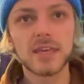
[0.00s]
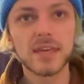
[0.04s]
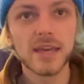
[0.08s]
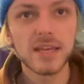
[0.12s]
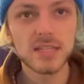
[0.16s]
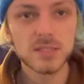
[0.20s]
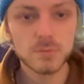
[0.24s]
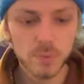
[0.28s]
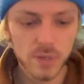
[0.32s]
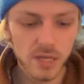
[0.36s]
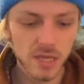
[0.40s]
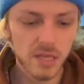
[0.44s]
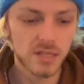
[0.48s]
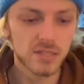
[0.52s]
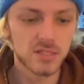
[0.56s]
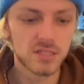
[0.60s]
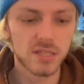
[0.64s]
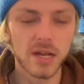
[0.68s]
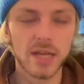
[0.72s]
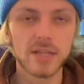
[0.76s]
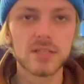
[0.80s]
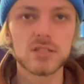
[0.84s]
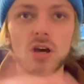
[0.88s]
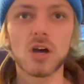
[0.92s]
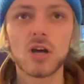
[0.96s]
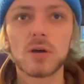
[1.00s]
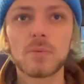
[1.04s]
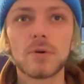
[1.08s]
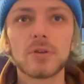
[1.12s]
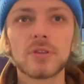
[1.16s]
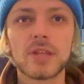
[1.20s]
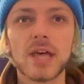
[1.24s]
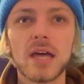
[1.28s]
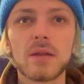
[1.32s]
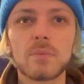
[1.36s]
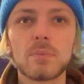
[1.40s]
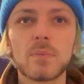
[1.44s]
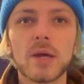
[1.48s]
SBs, and I talked about
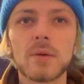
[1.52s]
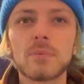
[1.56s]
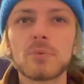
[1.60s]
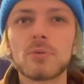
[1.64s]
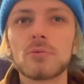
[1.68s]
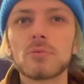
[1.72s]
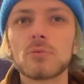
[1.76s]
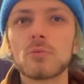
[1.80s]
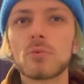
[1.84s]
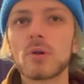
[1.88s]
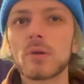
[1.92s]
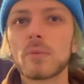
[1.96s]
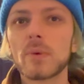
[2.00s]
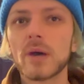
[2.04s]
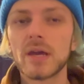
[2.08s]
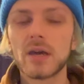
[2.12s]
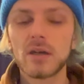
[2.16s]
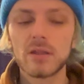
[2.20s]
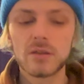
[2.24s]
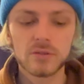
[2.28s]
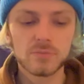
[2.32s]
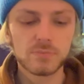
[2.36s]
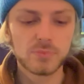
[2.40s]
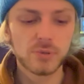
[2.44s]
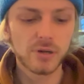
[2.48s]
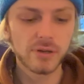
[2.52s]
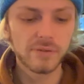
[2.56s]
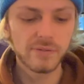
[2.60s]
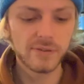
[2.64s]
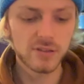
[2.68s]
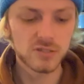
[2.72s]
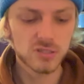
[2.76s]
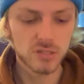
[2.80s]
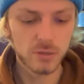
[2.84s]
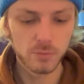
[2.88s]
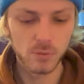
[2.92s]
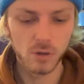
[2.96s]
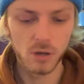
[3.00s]
that in one of my
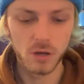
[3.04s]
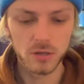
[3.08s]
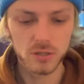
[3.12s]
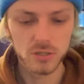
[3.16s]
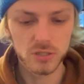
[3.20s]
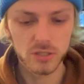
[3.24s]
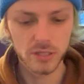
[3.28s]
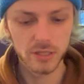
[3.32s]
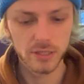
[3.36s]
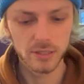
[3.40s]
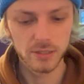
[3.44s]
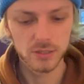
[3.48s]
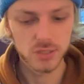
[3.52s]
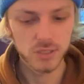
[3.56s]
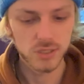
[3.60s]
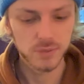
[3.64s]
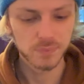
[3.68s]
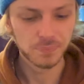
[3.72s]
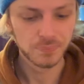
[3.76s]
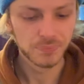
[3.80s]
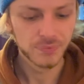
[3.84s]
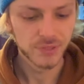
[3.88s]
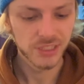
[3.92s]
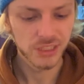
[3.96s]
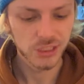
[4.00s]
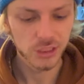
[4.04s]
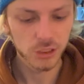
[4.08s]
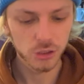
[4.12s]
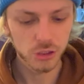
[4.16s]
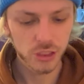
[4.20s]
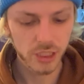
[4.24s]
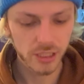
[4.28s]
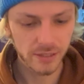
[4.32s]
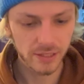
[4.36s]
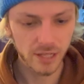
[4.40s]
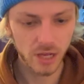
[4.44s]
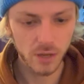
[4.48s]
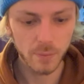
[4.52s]
previous unboxings. You can go
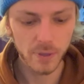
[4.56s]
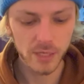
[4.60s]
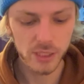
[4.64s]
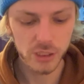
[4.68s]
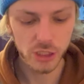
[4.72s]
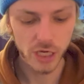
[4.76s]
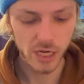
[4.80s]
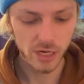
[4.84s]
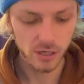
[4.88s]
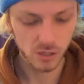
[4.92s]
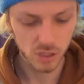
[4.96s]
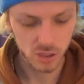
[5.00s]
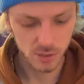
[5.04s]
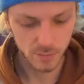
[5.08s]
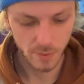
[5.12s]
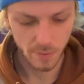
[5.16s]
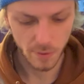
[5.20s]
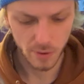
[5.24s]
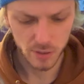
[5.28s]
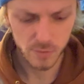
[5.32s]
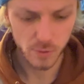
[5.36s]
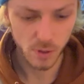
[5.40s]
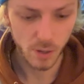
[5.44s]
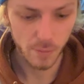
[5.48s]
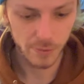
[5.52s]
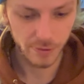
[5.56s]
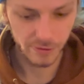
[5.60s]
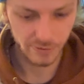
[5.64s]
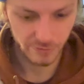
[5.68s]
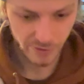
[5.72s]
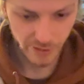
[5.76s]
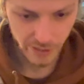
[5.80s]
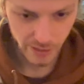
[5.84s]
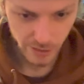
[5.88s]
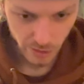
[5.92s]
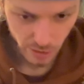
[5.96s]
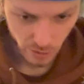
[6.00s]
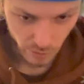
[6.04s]
check that out on my channel. It's my most popular
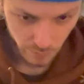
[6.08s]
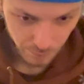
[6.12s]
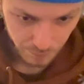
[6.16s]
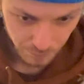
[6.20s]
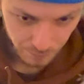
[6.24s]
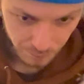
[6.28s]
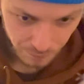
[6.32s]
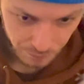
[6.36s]
video.